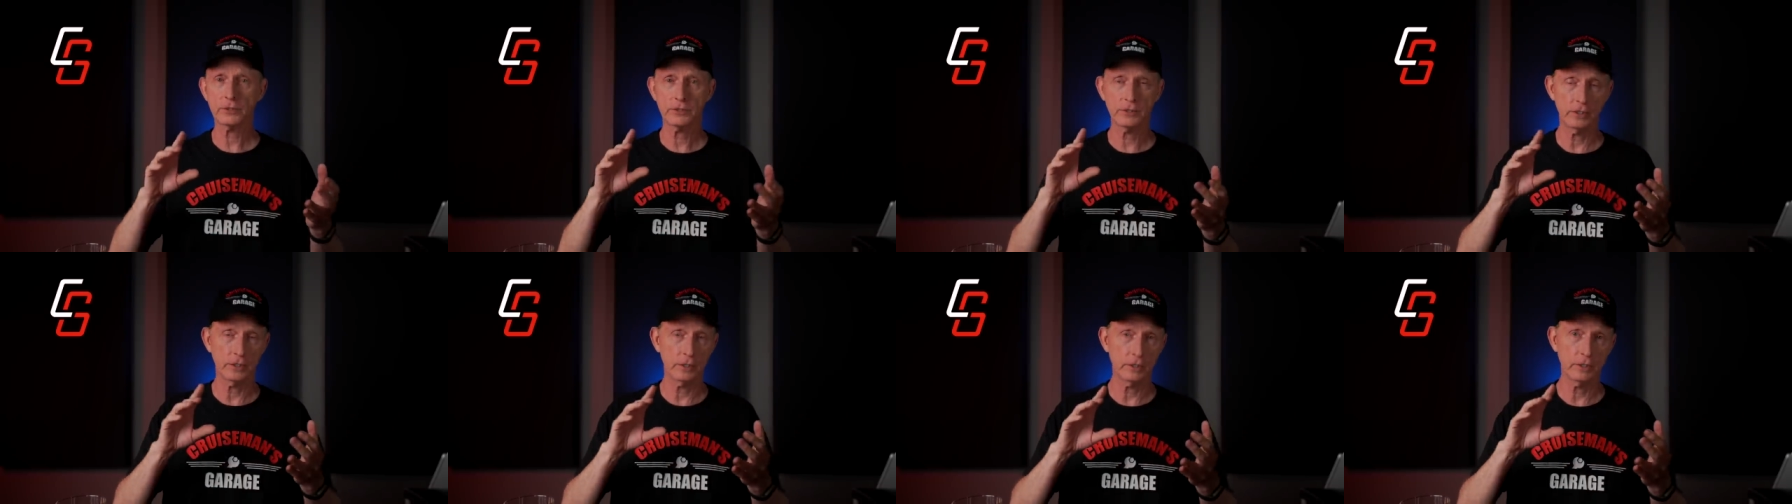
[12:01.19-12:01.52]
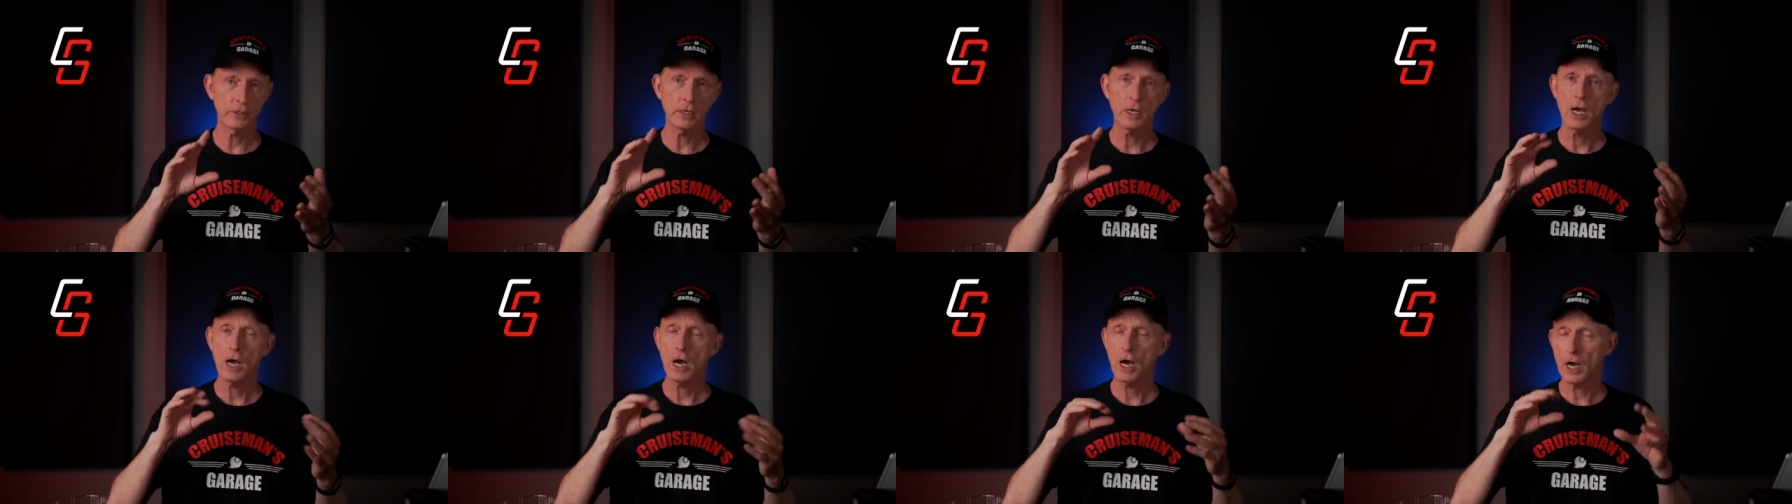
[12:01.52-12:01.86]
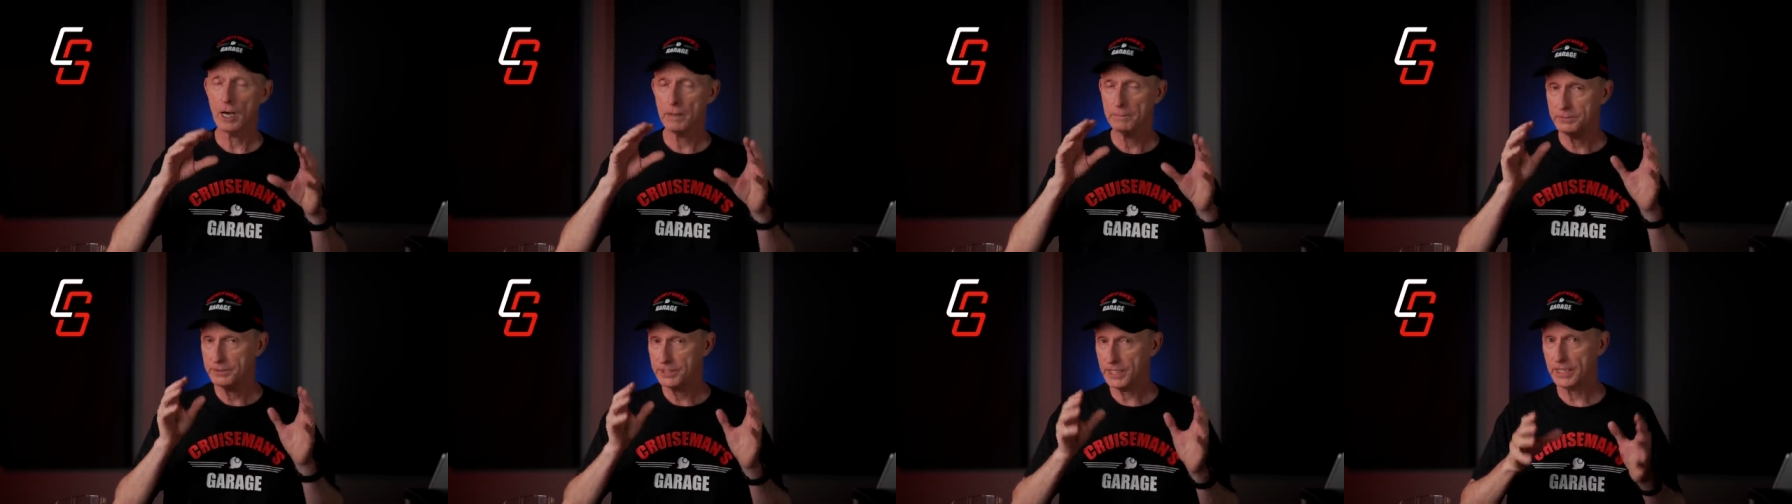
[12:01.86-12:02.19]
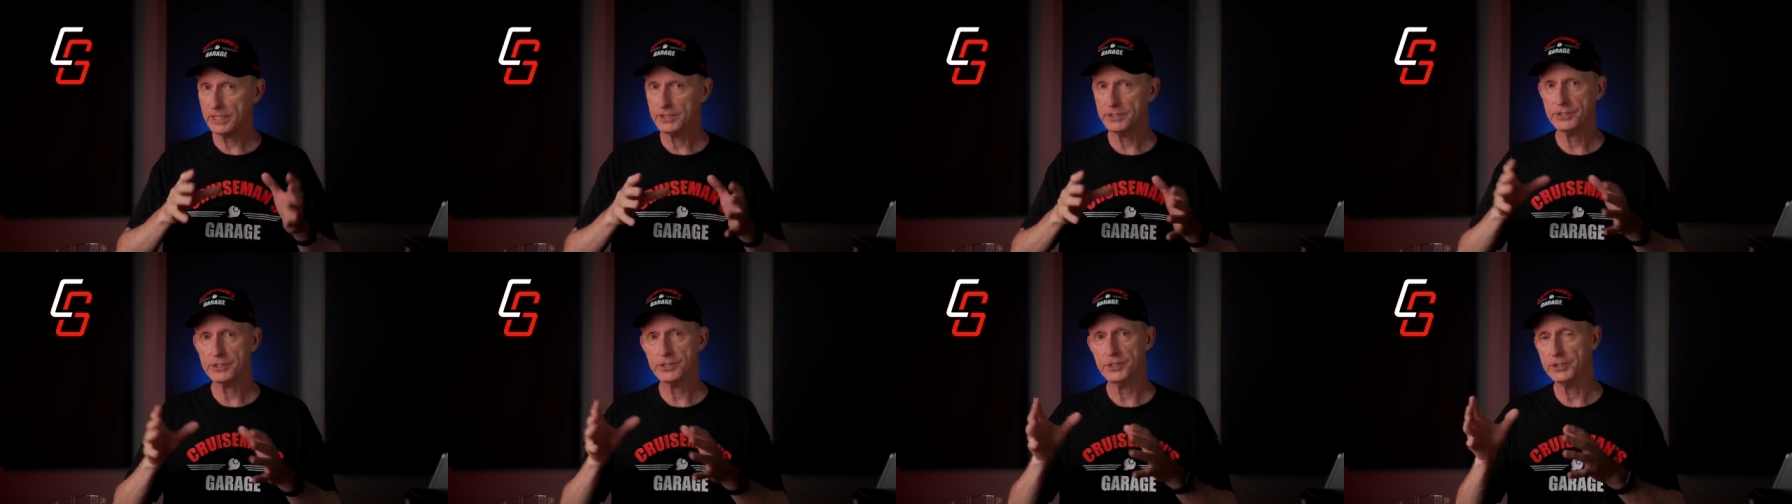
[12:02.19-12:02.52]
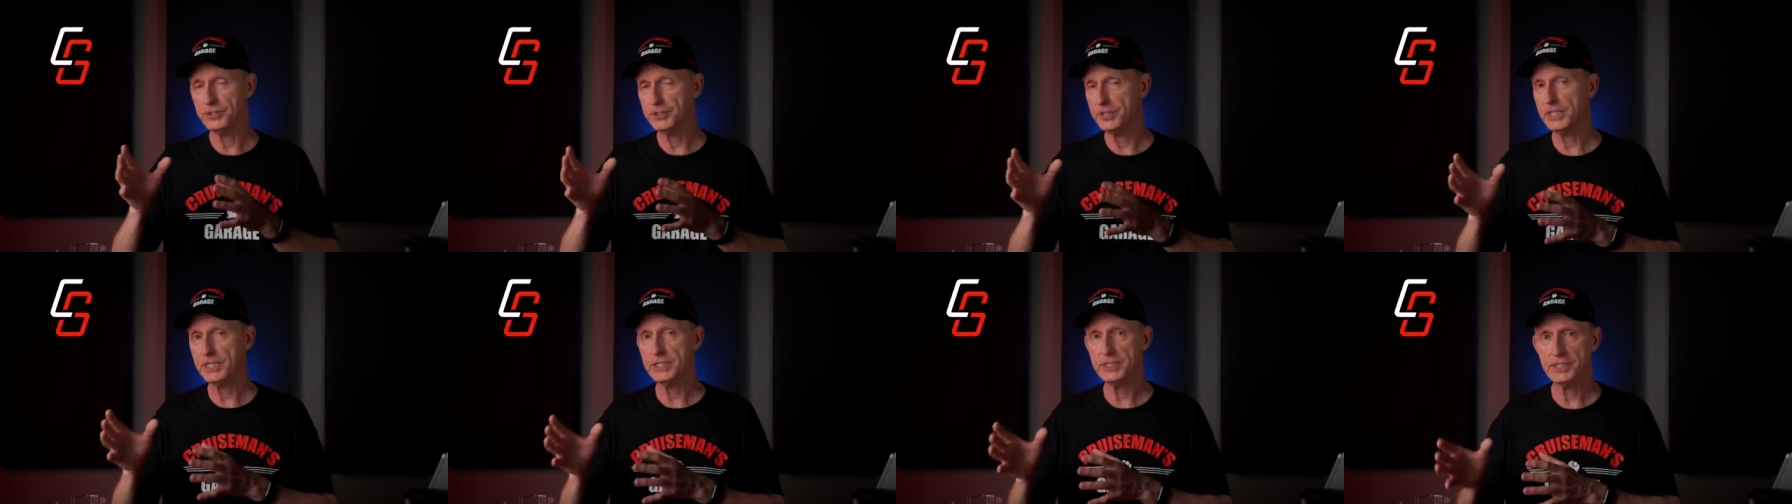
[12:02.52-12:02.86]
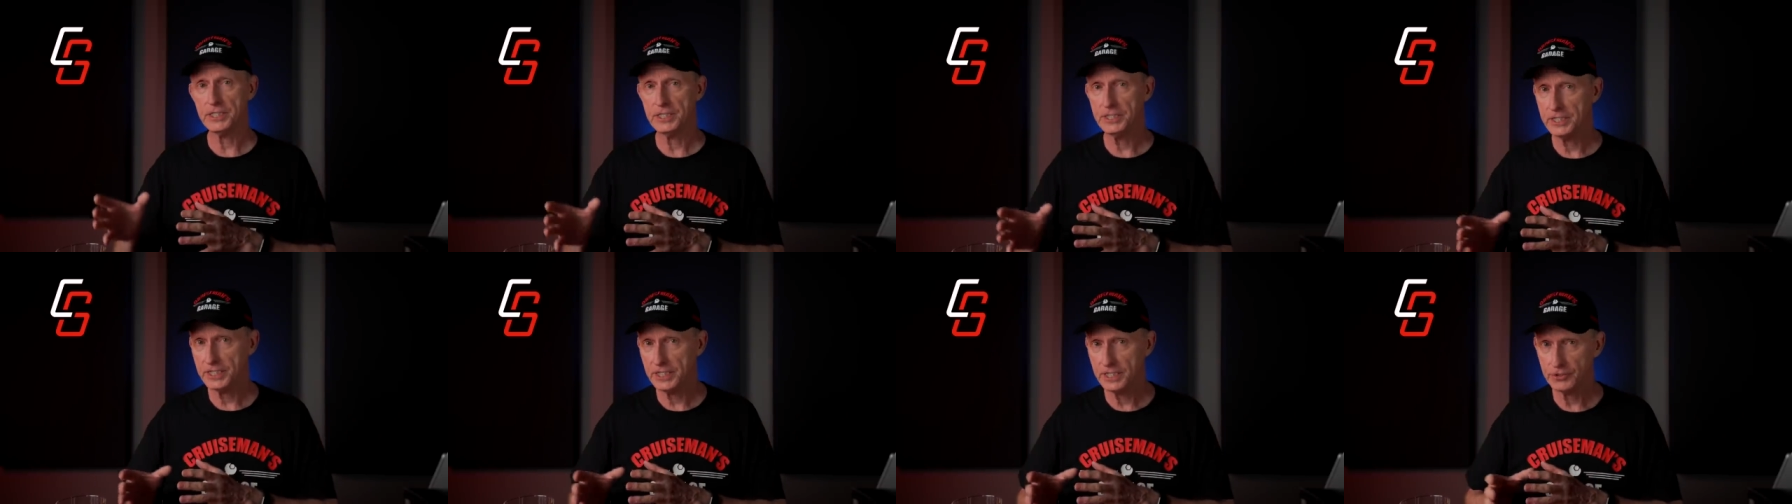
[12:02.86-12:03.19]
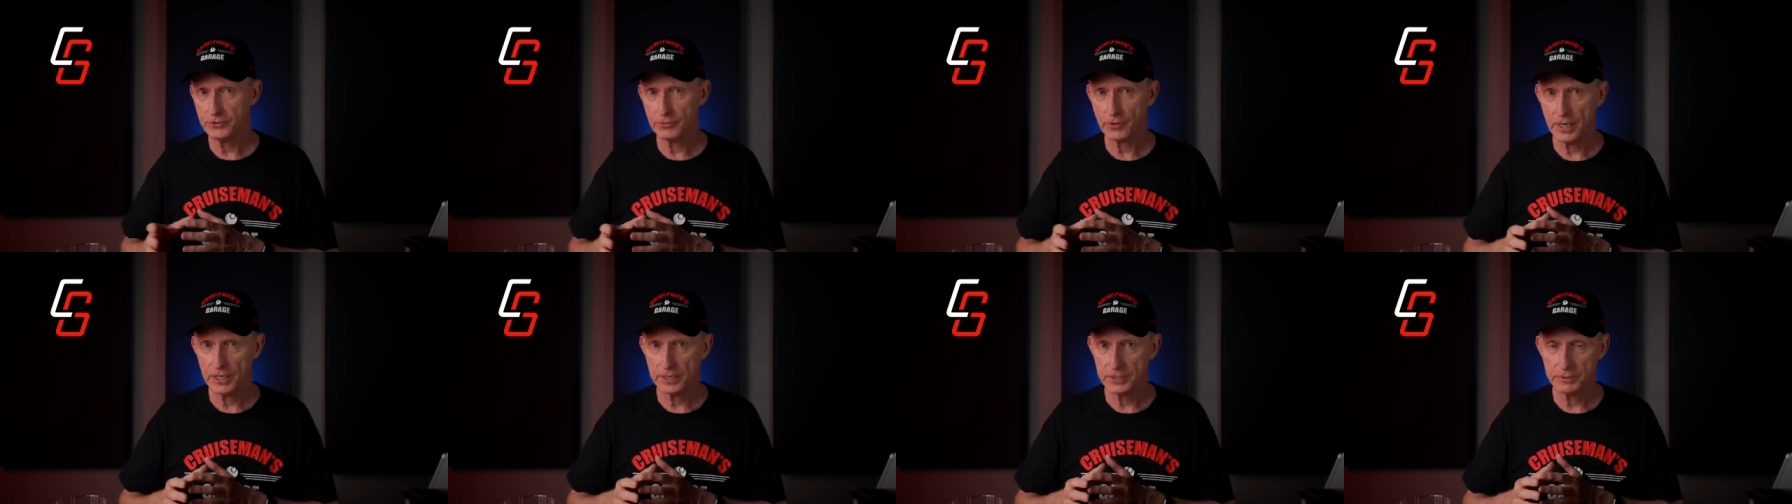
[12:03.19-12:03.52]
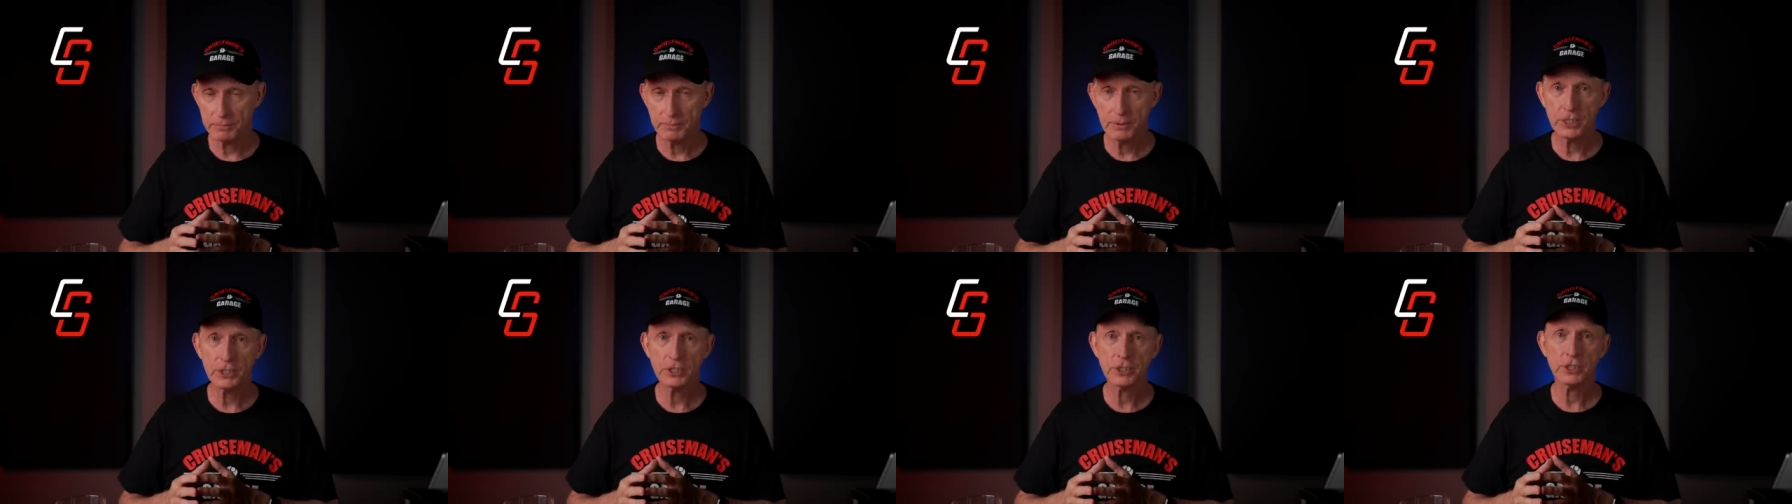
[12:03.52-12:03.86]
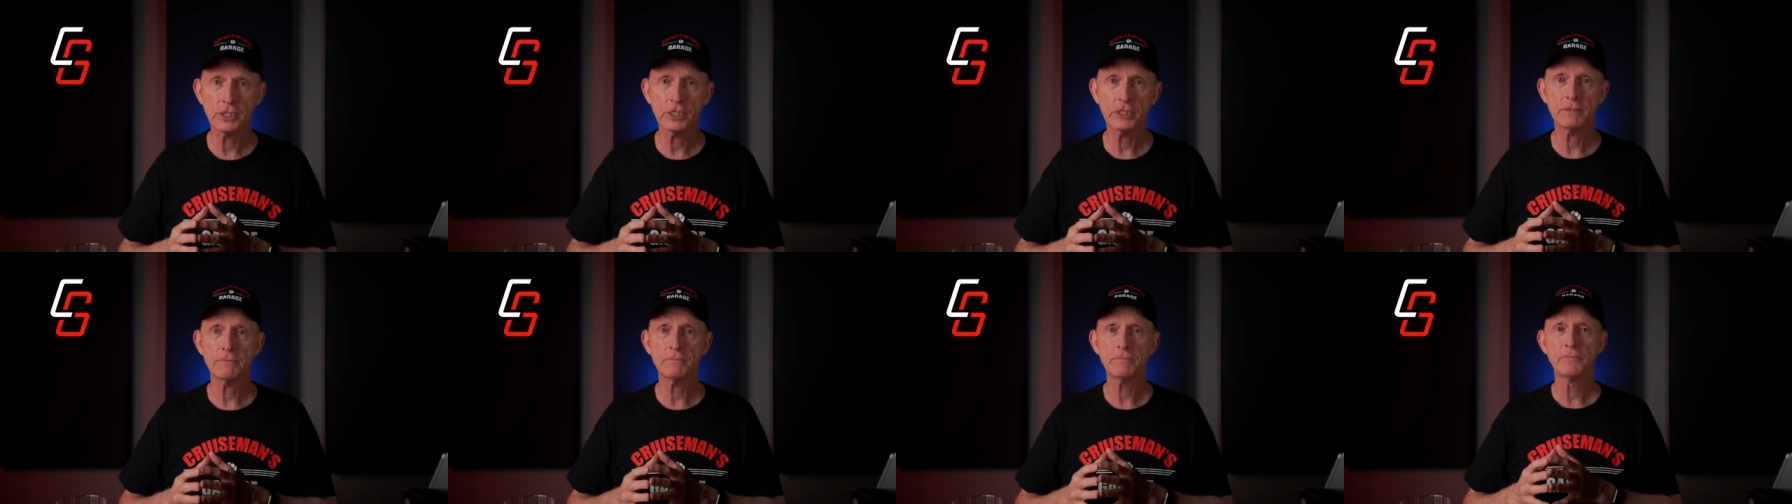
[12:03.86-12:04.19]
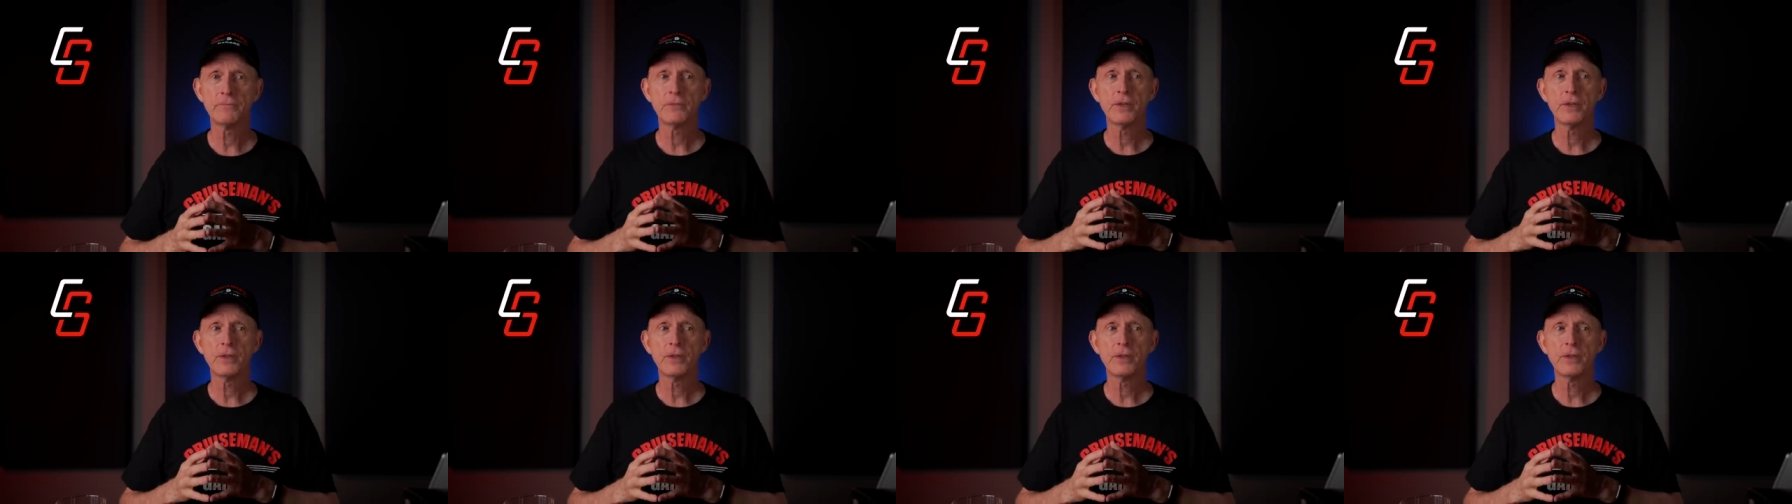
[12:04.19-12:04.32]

the updates to the DCT transmission.